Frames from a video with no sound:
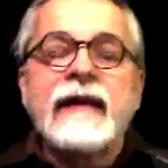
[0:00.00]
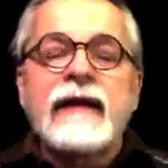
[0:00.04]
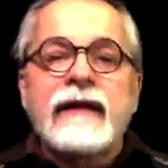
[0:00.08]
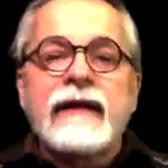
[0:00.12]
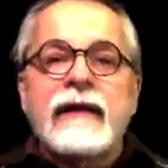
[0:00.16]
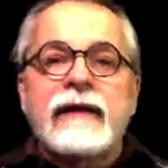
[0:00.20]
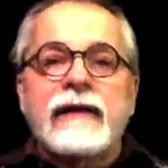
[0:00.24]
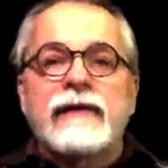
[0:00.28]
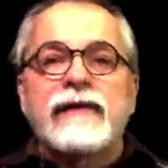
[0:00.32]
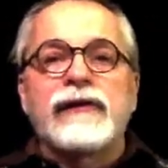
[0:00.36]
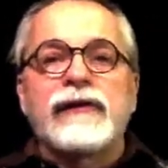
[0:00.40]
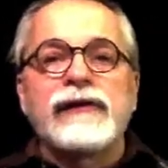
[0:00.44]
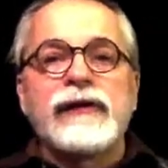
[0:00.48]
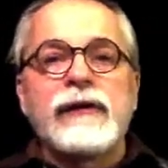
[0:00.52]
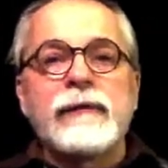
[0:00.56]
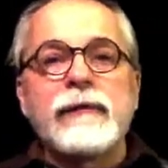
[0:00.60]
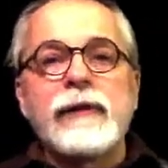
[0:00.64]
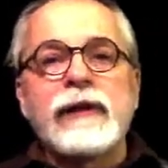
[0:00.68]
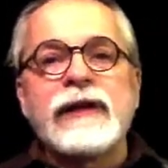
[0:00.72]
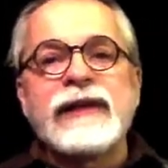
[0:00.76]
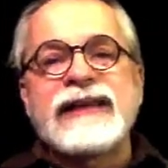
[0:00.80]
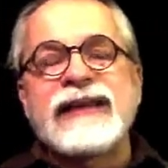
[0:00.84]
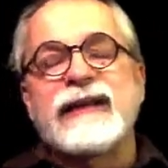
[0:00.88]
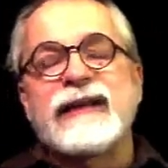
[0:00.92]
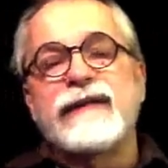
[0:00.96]

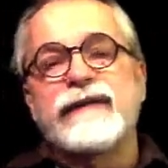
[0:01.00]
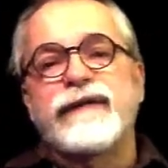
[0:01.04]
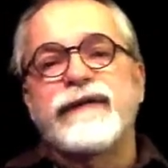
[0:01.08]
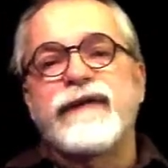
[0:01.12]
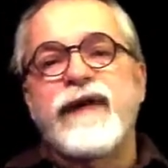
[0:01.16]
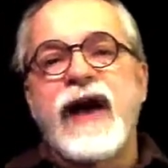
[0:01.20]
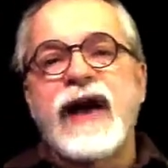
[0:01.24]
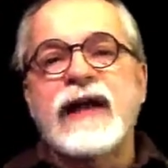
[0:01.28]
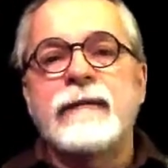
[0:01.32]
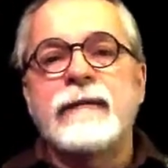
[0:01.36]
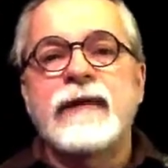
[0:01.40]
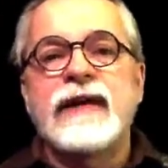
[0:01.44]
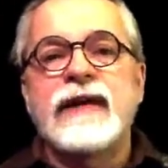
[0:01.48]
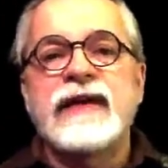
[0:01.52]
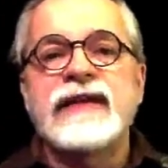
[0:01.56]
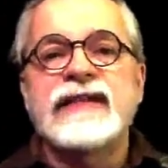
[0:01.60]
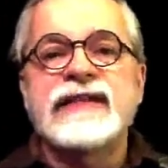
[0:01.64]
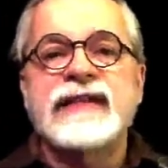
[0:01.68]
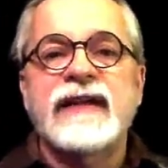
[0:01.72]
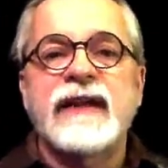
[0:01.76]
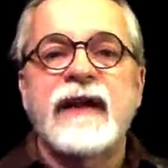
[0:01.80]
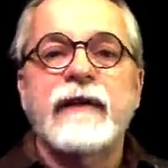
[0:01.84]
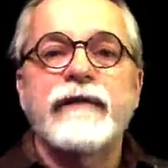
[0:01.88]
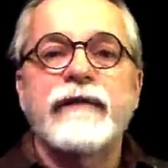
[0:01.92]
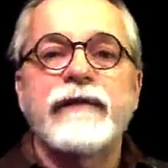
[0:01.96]
Deliberately confine
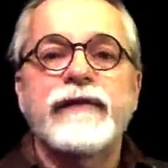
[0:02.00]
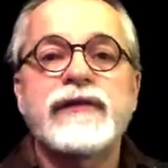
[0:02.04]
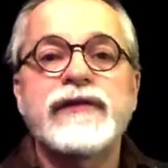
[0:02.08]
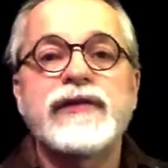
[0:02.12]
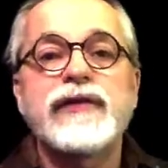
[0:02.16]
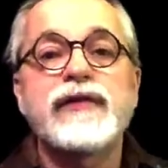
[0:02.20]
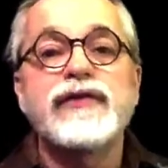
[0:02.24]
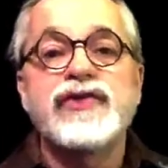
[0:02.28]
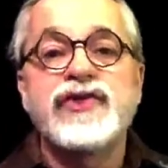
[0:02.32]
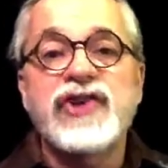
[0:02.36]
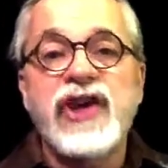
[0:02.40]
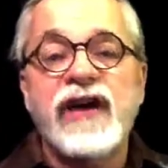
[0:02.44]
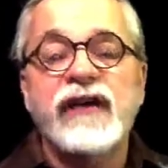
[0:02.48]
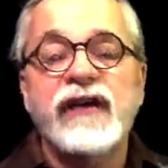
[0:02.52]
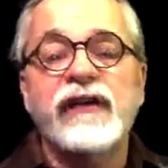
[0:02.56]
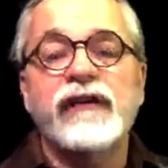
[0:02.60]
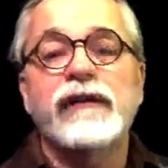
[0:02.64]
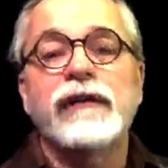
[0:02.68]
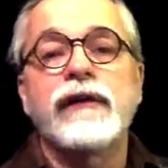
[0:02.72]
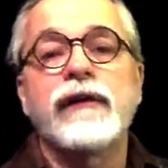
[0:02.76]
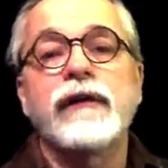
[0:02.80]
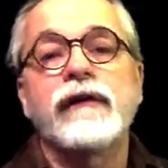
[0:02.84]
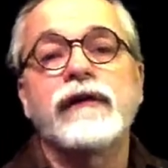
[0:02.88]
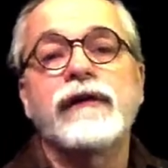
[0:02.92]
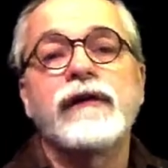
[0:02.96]
myself to just
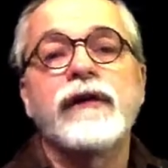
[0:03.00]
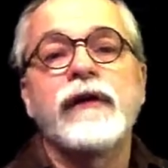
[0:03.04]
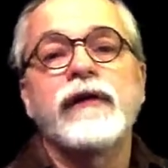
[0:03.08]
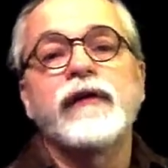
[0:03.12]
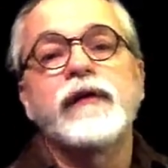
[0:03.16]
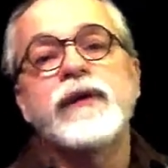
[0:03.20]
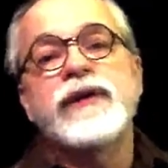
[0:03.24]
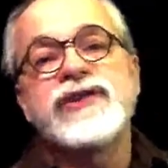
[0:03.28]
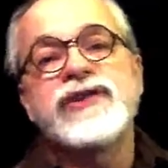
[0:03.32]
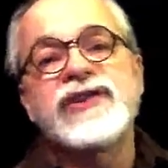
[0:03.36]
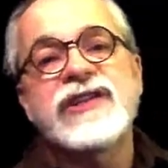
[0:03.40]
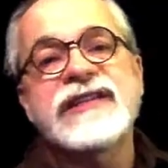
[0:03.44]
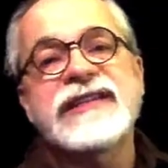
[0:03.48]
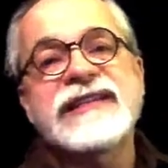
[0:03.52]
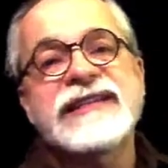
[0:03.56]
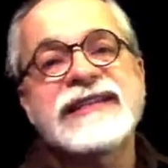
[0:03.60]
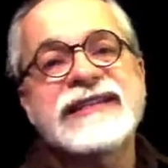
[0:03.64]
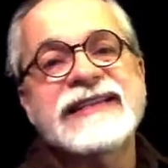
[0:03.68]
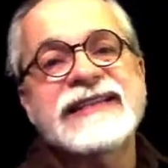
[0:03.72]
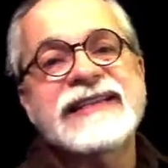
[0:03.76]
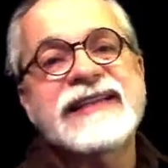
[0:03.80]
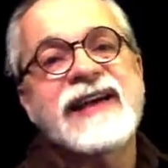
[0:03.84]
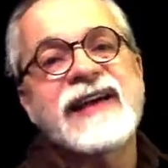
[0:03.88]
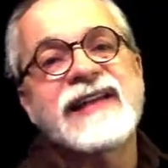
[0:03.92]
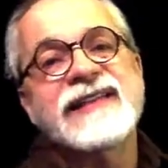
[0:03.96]
those notes we just
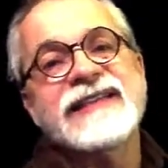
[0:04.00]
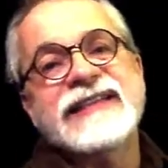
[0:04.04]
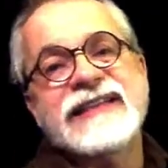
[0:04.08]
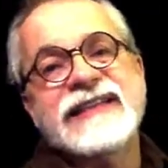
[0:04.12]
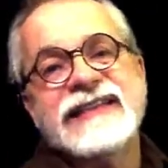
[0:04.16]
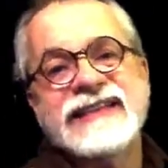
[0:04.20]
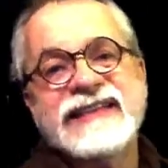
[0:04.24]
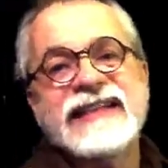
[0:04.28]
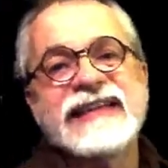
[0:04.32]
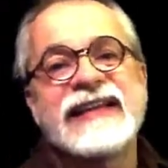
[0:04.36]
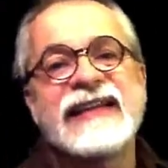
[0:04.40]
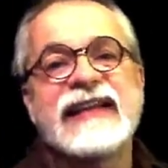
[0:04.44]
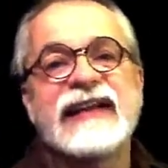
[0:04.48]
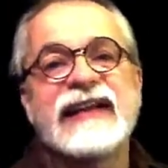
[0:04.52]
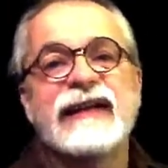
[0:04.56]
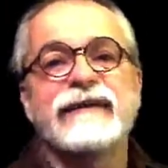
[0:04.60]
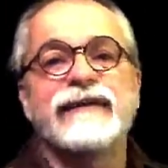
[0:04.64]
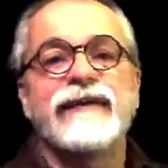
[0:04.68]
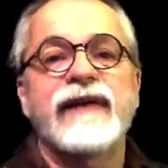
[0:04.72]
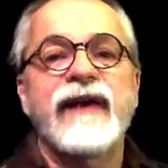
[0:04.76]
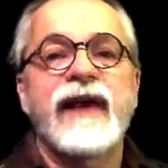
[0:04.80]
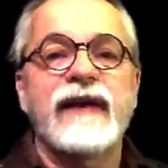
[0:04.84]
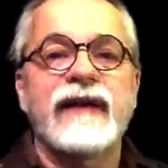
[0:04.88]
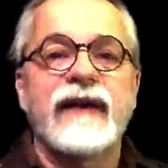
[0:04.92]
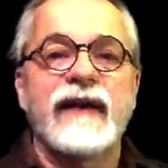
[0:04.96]
discussed, C, E
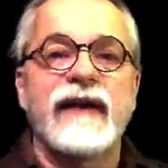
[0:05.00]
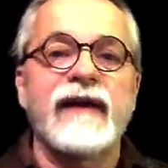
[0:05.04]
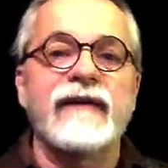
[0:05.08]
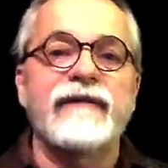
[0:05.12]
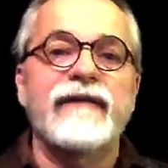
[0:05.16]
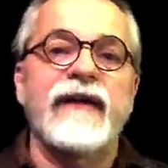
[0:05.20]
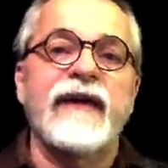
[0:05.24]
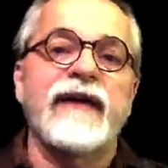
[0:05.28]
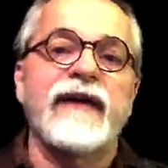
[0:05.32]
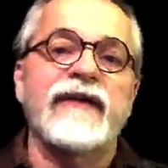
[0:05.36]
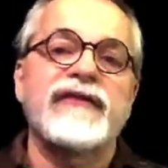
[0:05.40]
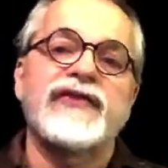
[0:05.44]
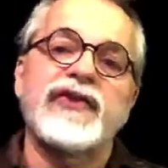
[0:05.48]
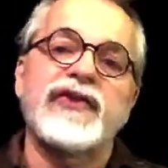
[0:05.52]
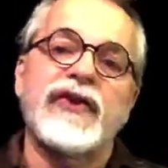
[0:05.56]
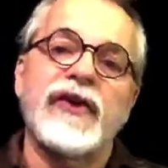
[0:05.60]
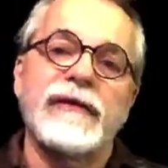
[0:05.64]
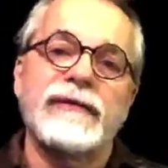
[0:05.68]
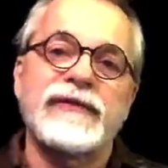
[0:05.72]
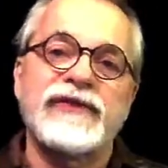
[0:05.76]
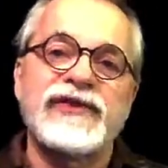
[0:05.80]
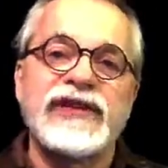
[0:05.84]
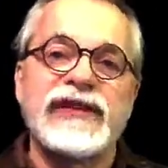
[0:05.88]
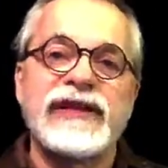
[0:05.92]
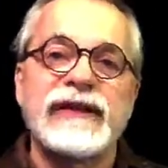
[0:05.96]
flat, F, F
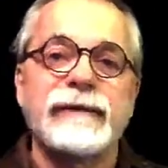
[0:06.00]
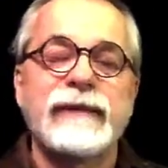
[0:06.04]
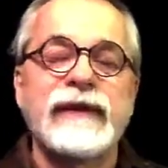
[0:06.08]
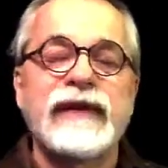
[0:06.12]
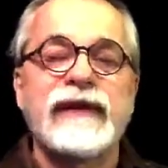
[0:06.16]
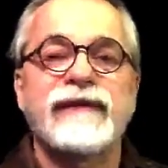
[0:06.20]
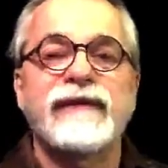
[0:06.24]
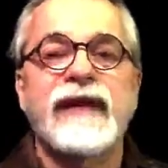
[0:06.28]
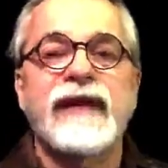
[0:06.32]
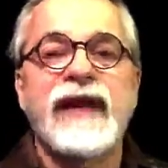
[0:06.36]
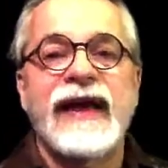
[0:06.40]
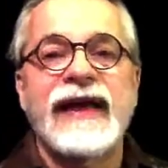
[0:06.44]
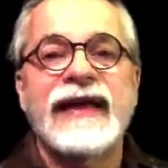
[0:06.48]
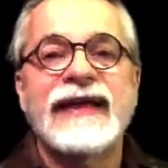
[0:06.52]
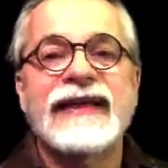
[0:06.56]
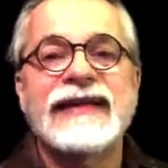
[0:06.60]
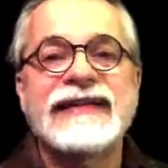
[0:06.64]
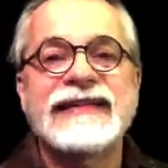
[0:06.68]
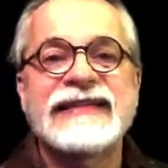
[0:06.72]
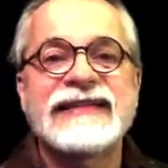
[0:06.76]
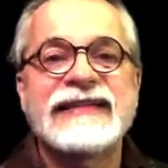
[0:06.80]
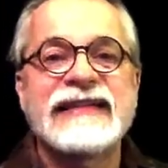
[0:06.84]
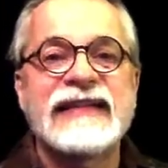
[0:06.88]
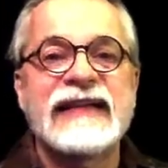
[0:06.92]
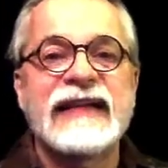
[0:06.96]
sharp, G, B flat, and
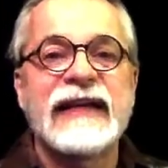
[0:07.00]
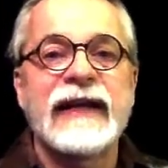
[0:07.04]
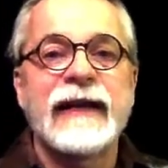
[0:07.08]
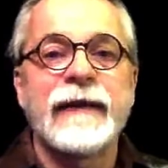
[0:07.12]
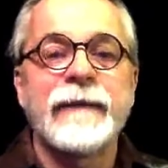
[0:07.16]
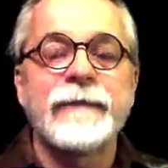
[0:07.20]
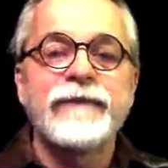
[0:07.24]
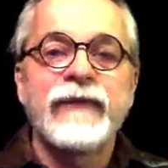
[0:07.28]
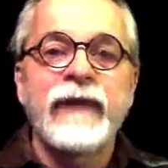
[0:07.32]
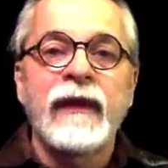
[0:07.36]
C.